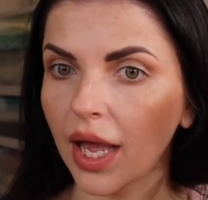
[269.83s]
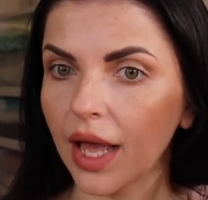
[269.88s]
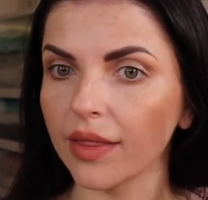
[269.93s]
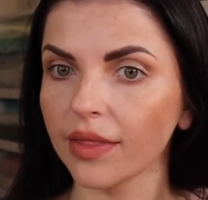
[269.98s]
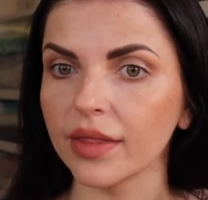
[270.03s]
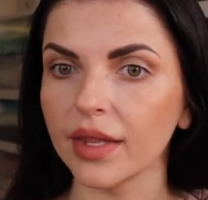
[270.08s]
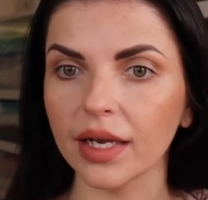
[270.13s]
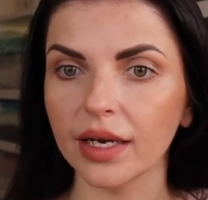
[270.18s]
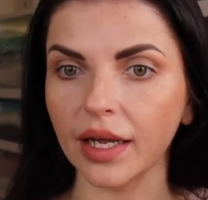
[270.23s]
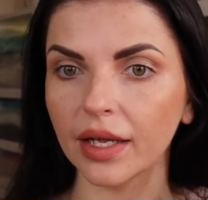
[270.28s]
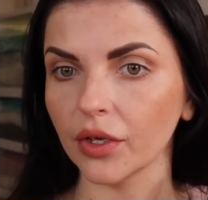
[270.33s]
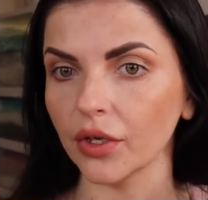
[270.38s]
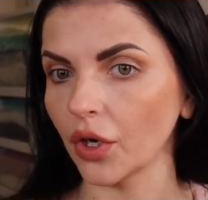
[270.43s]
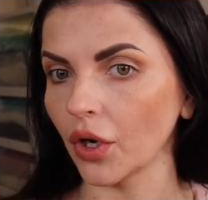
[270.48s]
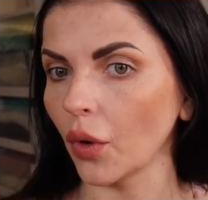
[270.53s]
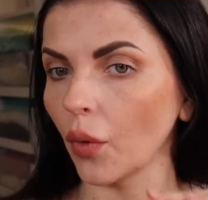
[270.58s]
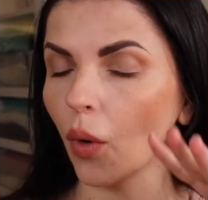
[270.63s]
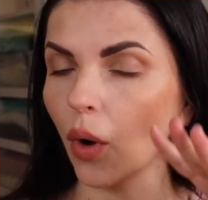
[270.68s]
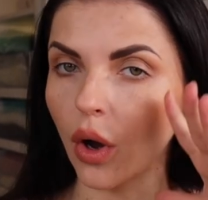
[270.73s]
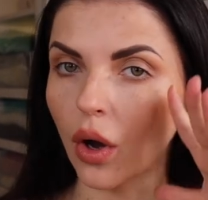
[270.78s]
and then I
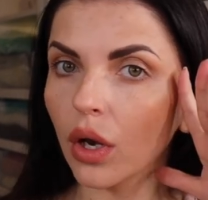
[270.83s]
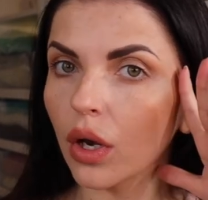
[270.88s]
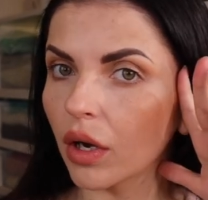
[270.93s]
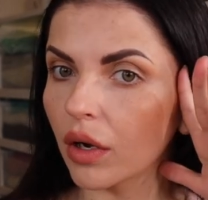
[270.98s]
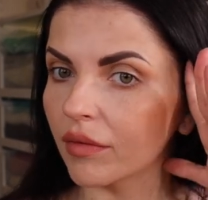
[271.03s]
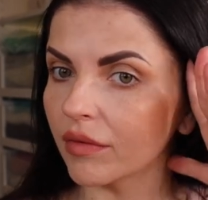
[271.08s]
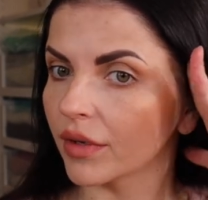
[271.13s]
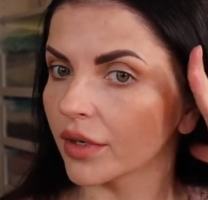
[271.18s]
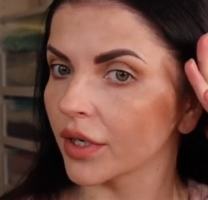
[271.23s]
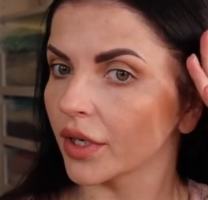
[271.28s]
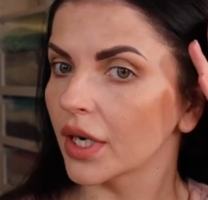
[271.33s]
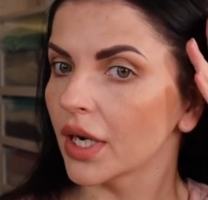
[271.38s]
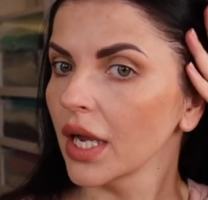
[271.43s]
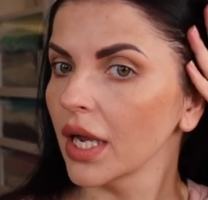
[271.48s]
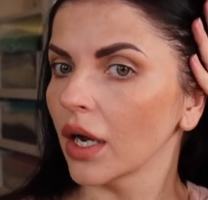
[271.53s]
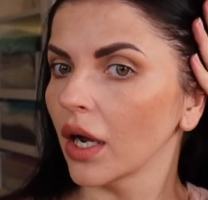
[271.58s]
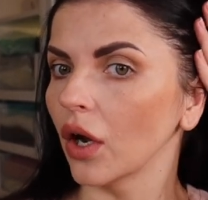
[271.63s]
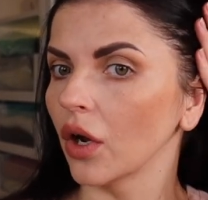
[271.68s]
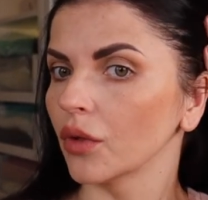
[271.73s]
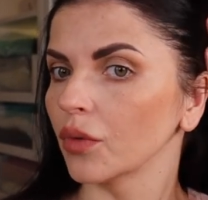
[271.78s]
go all over
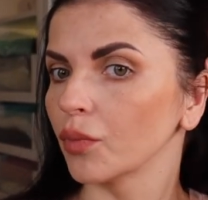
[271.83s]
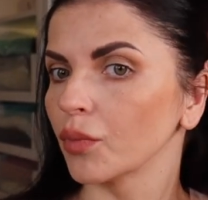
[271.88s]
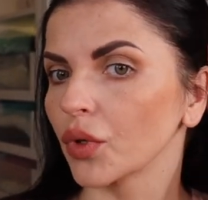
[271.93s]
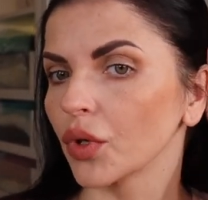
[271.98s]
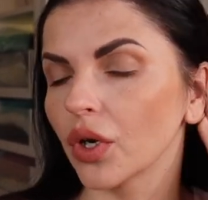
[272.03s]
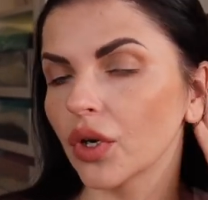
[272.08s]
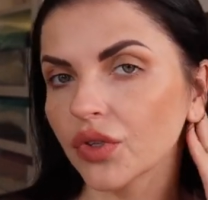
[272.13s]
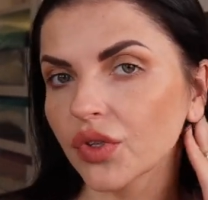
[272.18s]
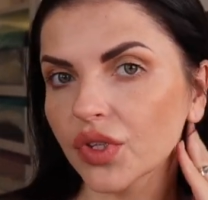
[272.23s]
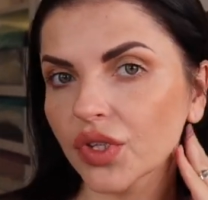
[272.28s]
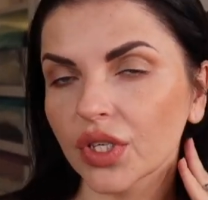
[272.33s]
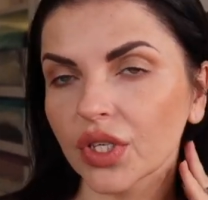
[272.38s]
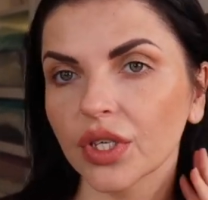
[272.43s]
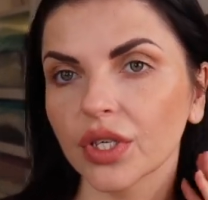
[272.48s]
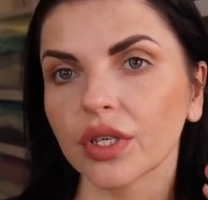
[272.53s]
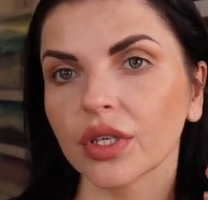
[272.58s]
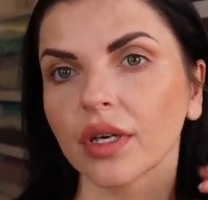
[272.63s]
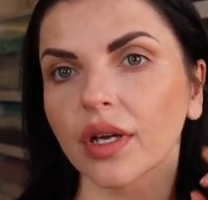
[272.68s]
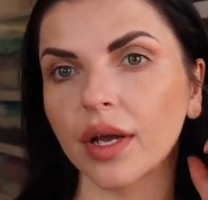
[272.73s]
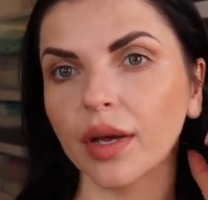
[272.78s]
on
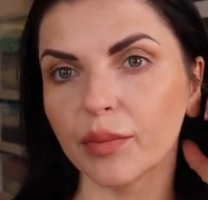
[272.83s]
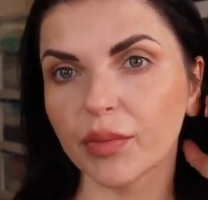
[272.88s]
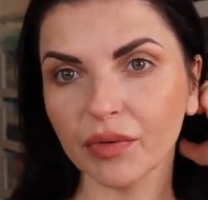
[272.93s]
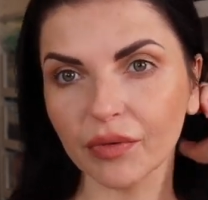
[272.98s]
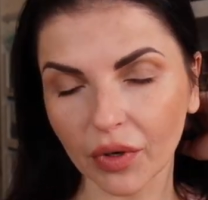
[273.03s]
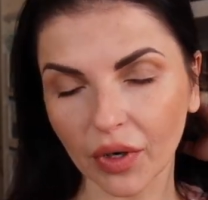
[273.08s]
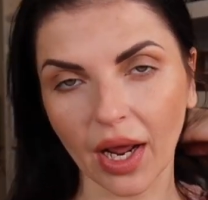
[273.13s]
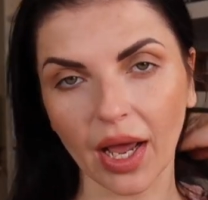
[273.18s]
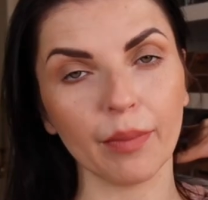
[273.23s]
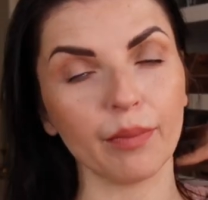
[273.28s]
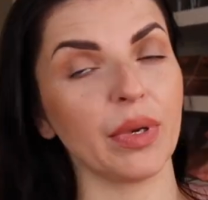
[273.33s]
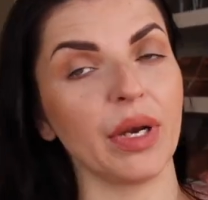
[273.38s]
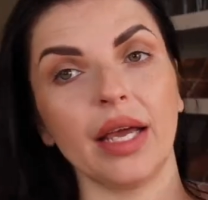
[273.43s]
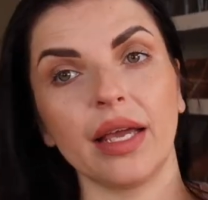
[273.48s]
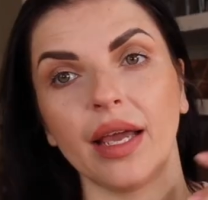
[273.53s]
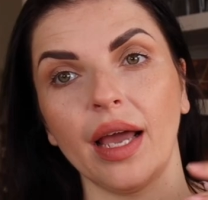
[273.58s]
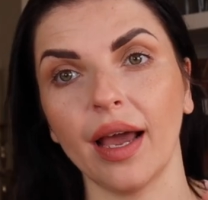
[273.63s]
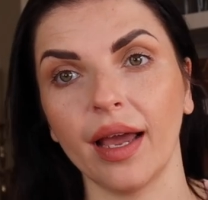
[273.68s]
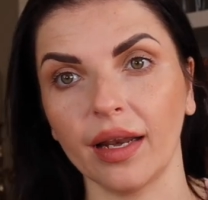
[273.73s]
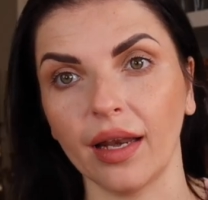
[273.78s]
bronzer before I
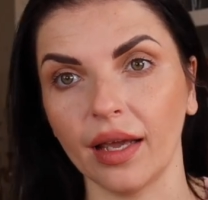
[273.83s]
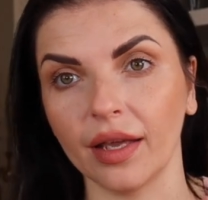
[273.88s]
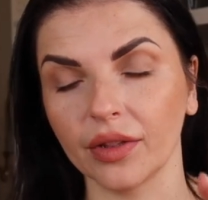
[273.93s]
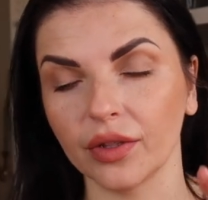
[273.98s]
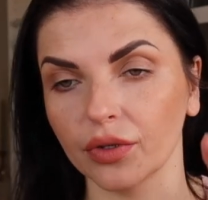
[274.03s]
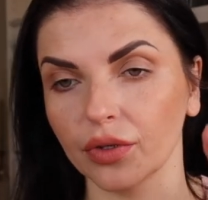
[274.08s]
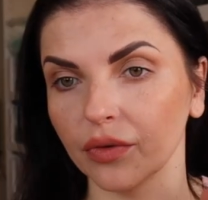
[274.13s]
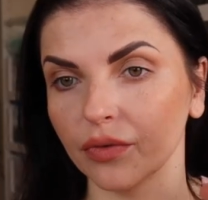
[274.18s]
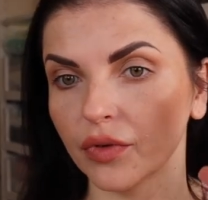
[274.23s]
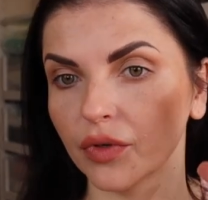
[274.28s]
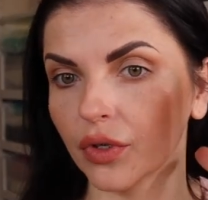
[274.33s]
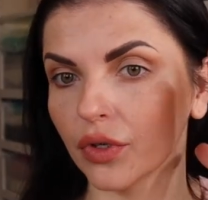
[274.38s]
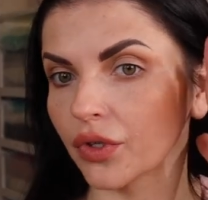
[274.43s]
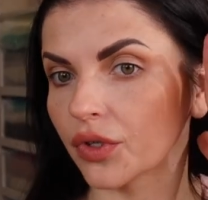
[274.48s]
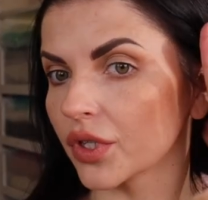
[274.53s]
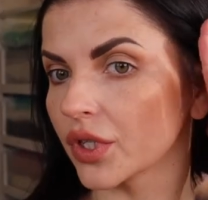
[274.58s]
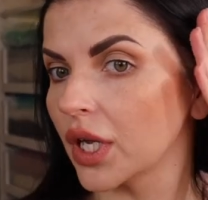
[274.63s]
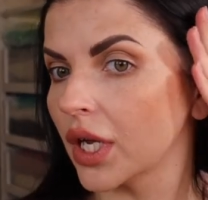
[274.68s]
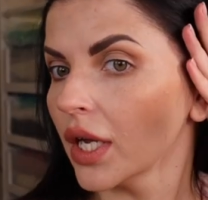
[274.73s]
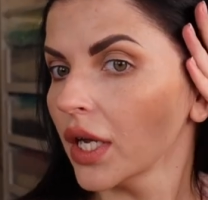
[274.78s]
apply highlighter, of
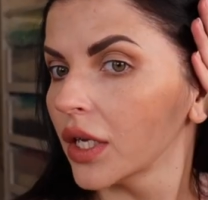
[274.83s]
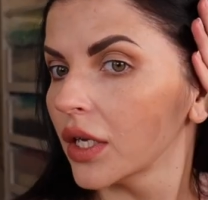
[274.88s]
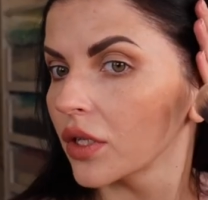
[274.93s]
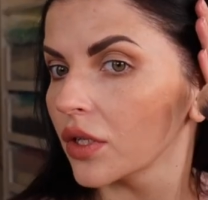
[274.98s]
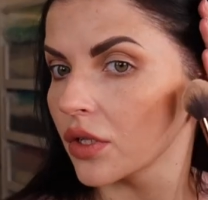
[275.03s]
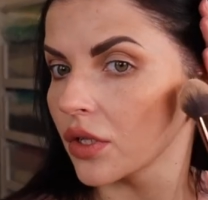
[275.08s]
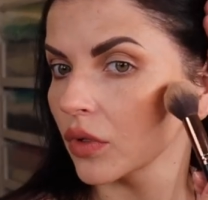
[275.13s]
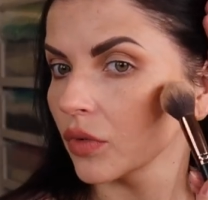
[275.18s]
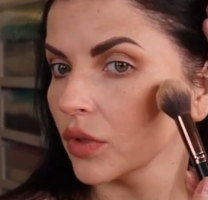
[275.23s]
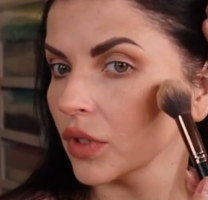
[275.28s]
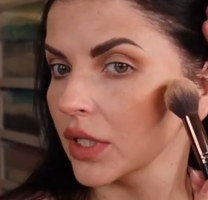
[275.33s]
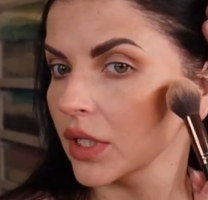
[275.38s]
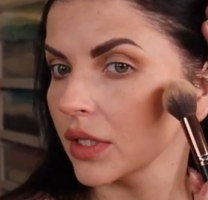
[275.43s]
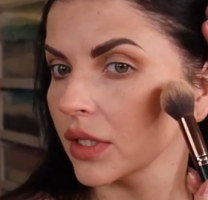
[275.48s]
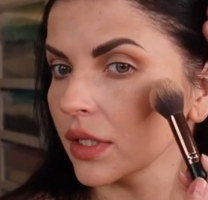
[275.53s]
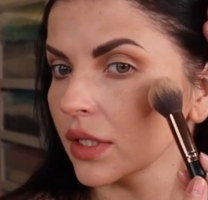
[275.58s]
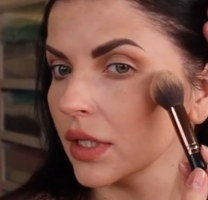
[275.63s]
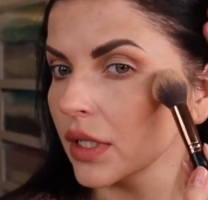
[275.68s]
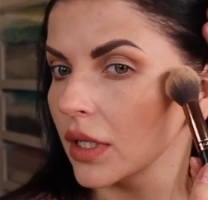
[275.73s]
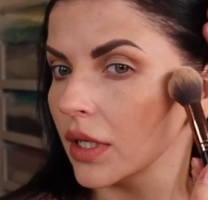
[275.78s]
course. So you can
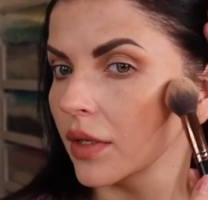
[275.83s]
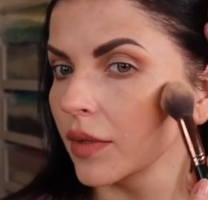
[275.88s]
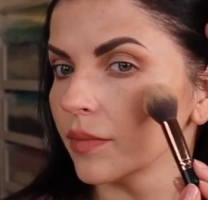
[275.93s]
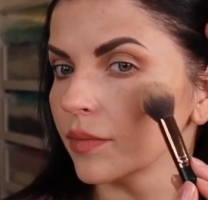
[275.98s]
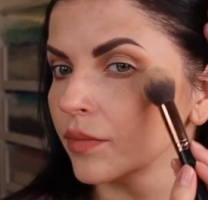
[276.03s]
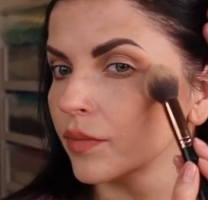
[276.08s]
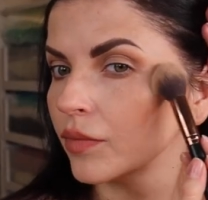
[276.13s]
see